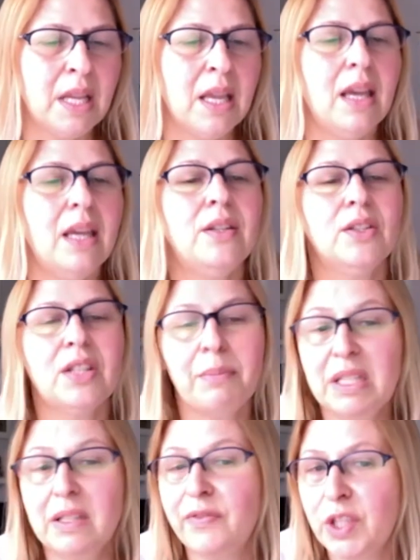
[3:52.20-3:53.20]
it
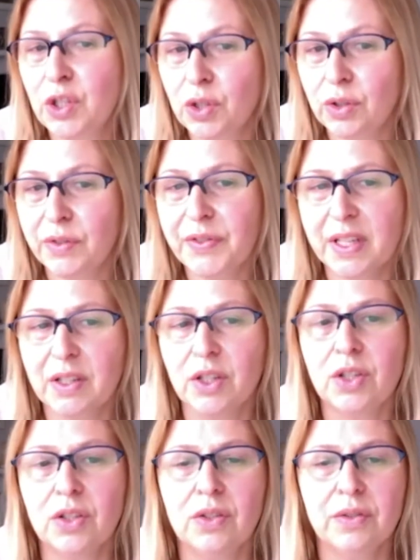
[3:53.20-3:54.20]
examines visual
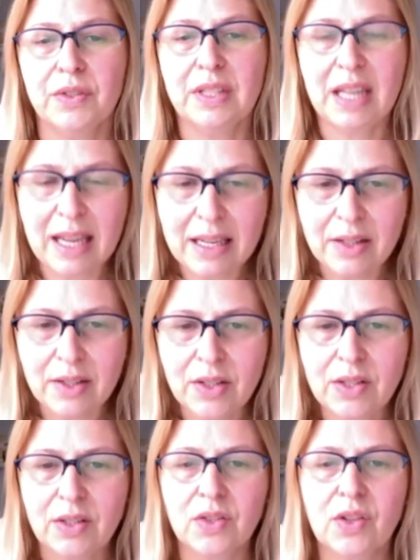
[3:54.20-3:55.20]
functions of
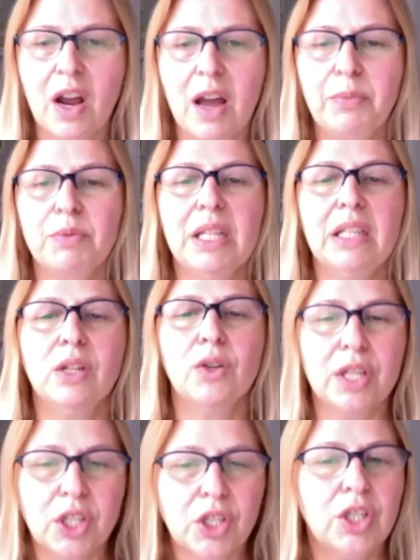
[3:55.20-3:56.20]
texts inscribed within
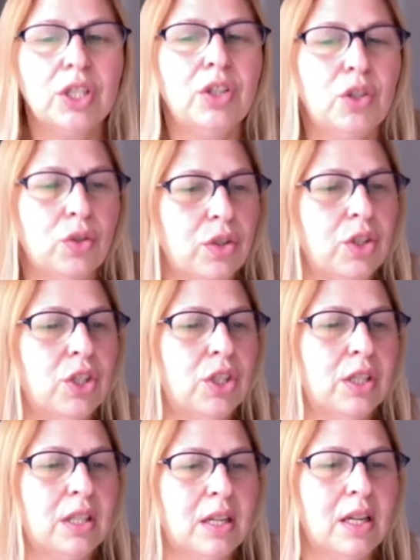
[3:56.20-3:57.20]
Christian, Jewish,
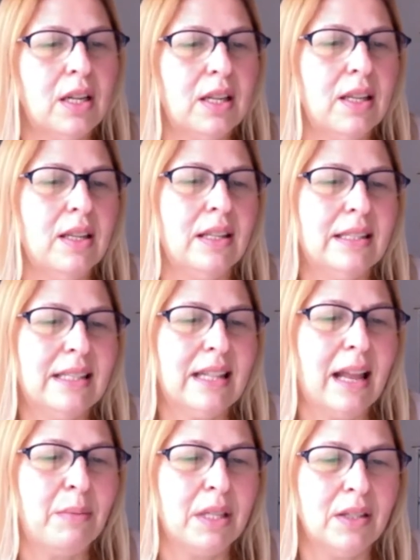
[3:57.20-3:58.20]
and early
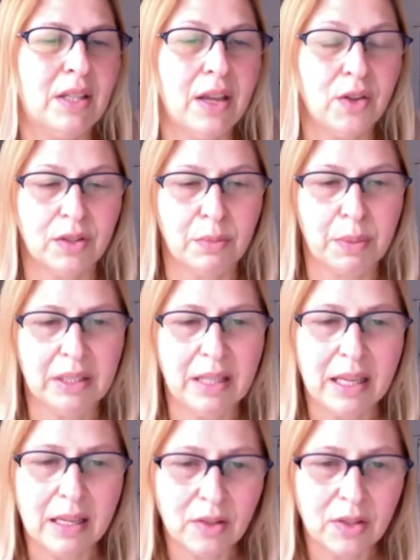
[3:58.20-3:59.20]
Islamic sacred
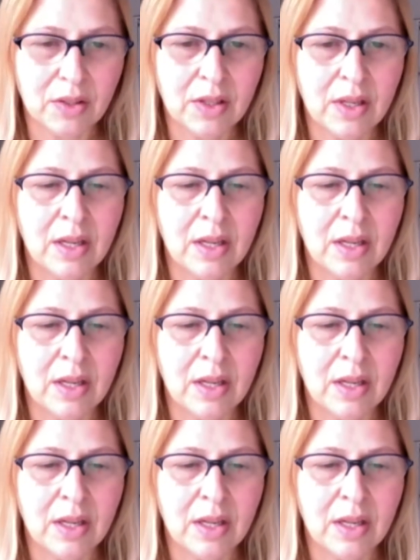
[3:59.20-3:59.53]
buildings,